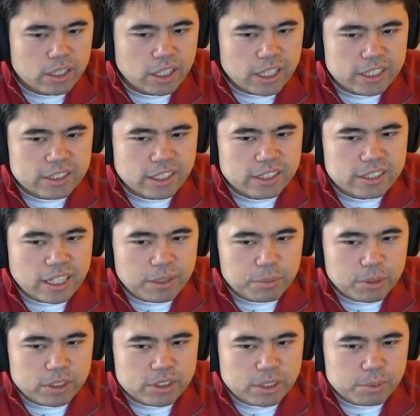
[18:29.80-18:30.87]
Guys, on 10
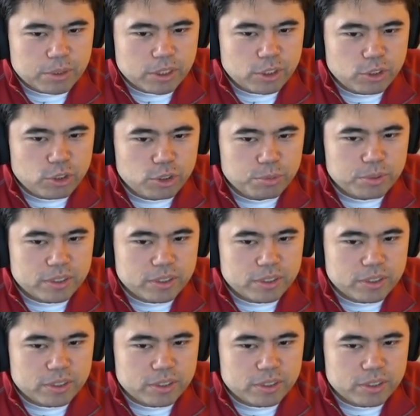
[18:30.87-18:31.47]
million subs on YouTube,